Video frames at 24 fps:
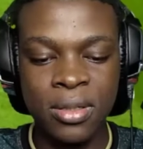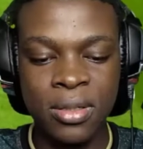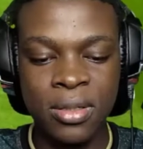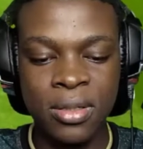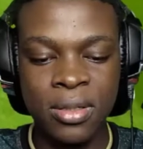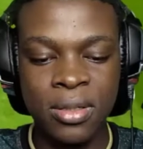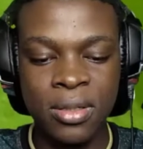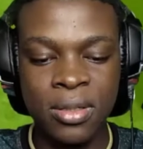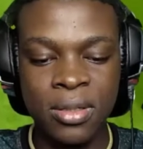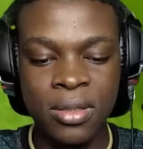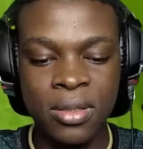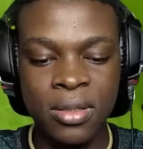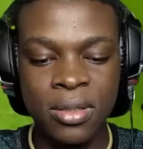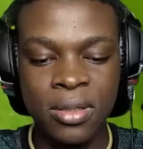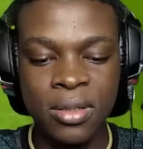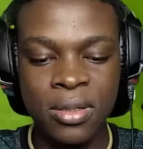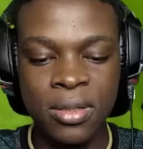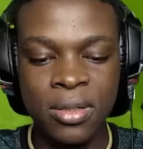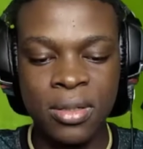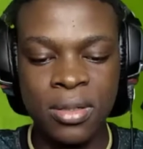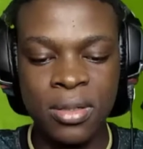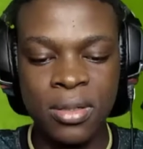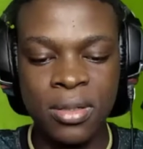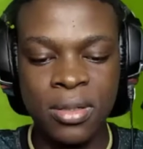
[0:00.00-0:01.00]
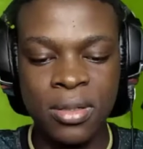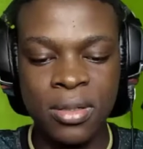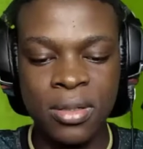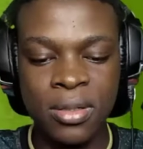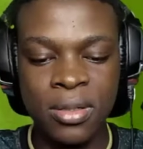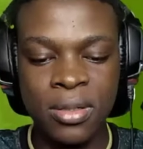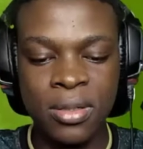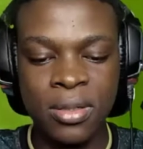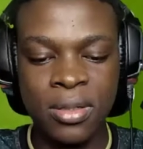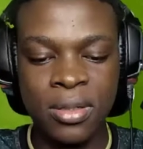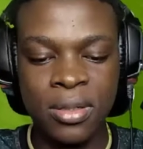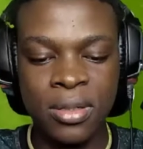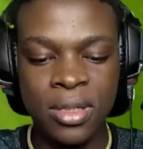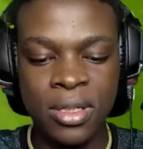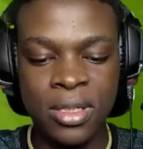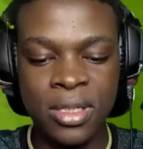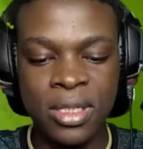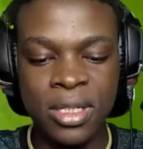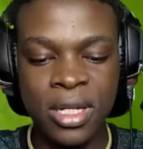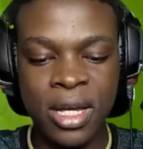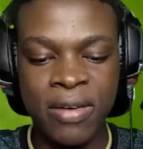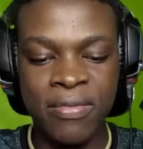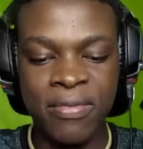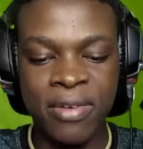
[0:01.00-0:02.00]

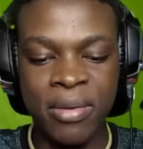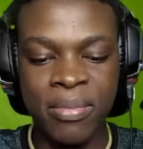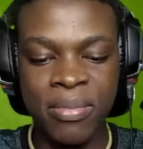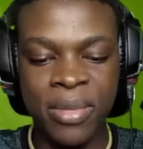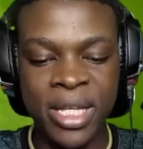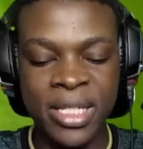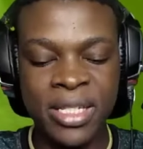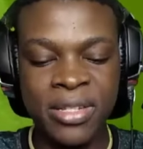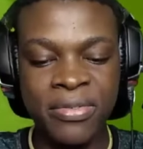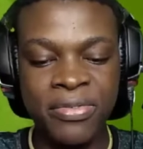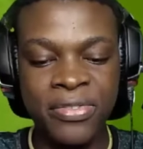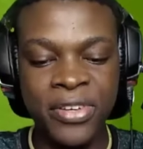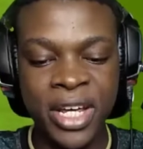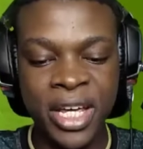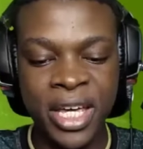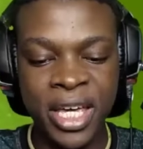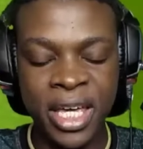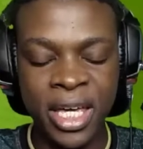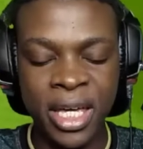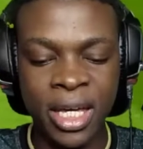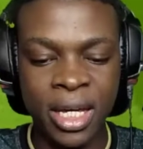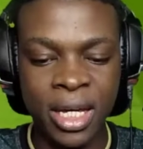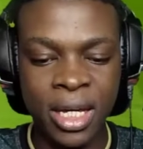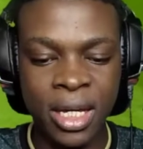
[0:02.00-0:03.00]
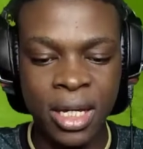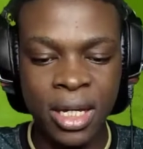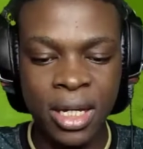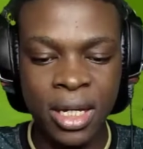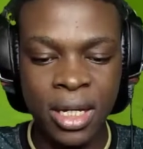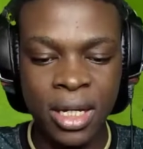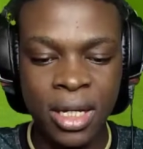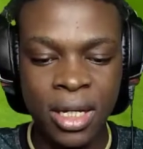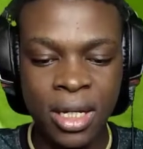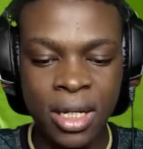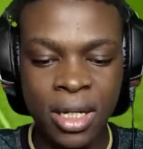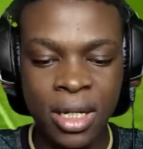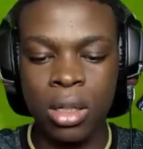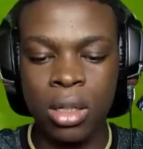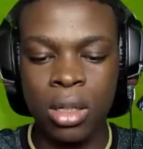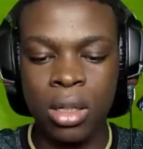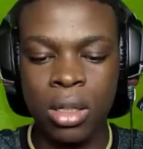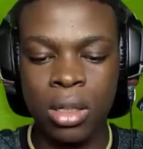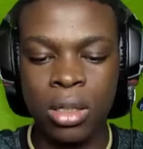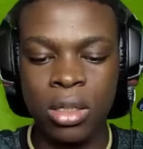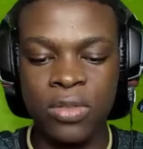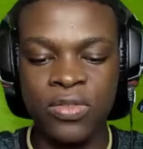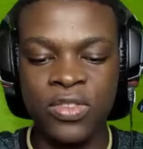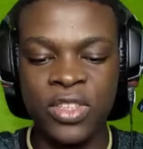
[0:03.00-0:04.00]
yeah, man. Messi free kick.
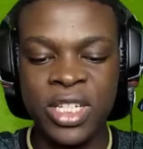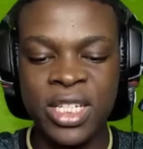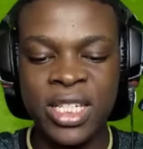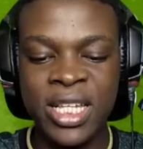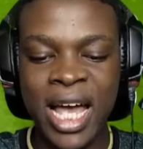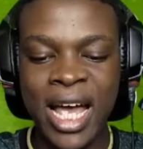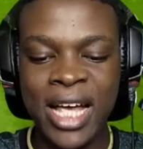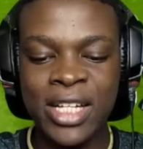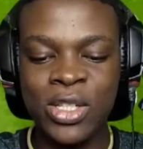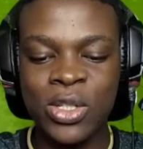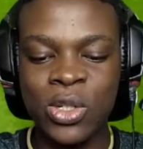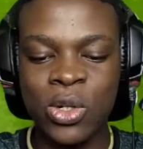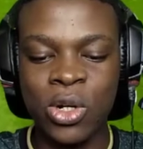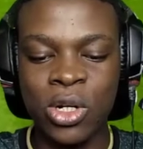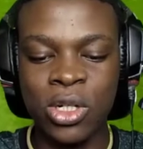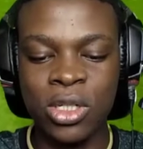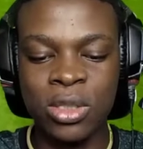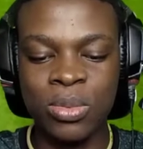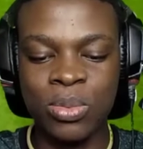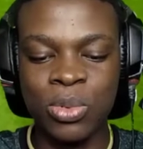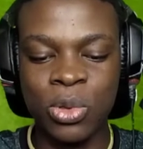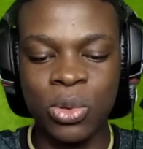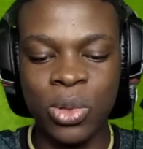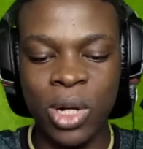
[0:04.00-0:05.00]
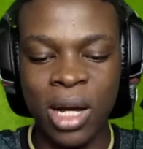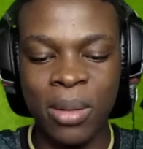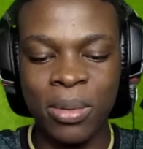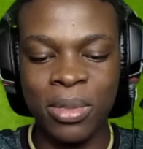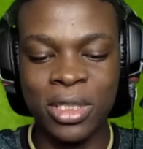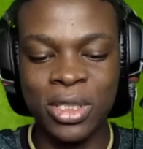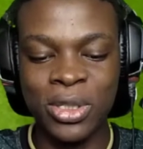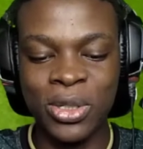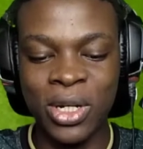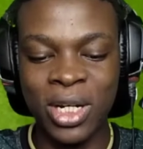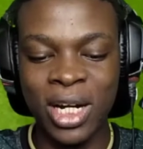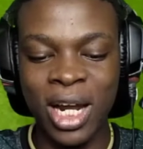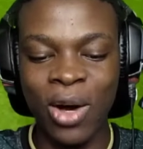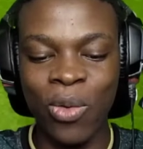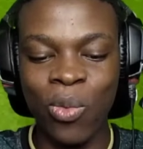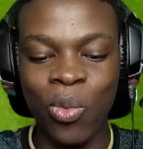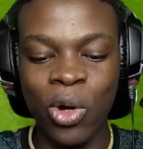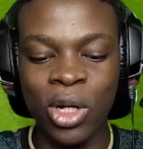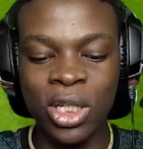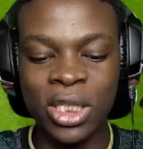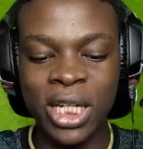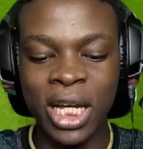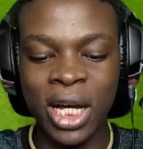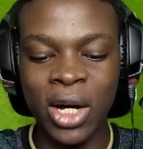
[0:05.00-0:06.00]
If this guy scores, bro, I'm just gonna
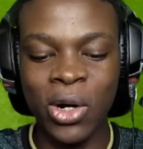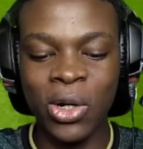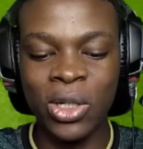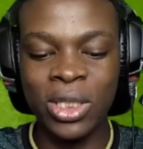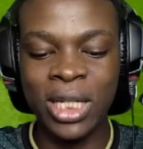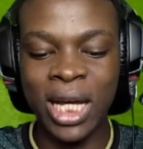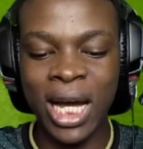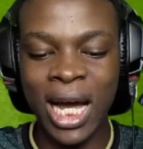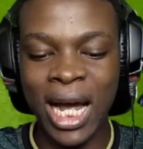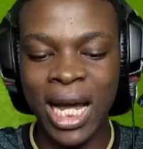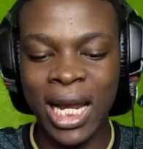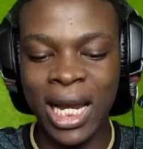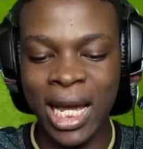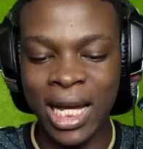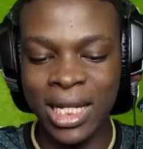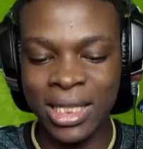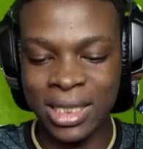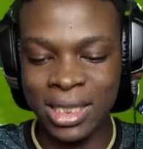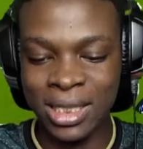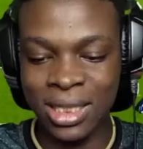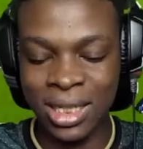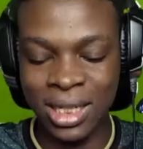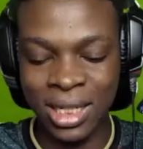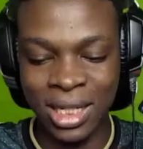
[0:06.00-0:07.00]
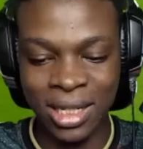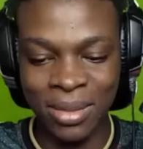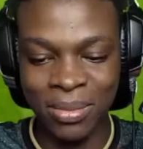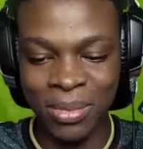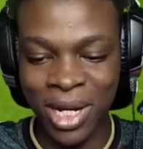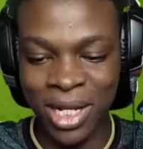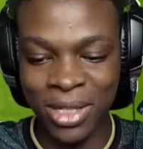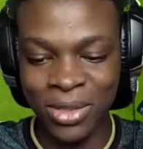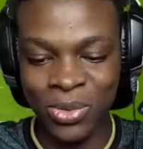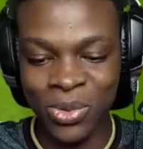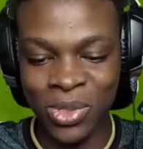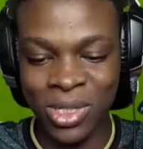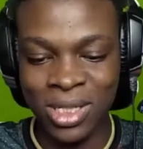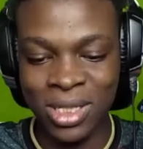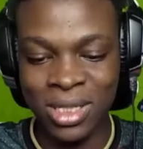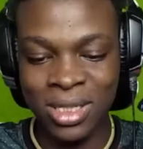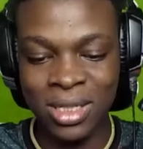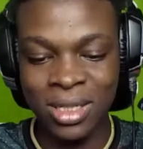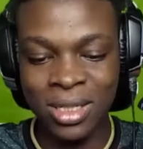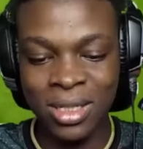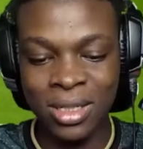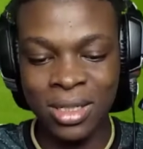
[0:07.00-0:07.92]
watch all the highlights in the game at once.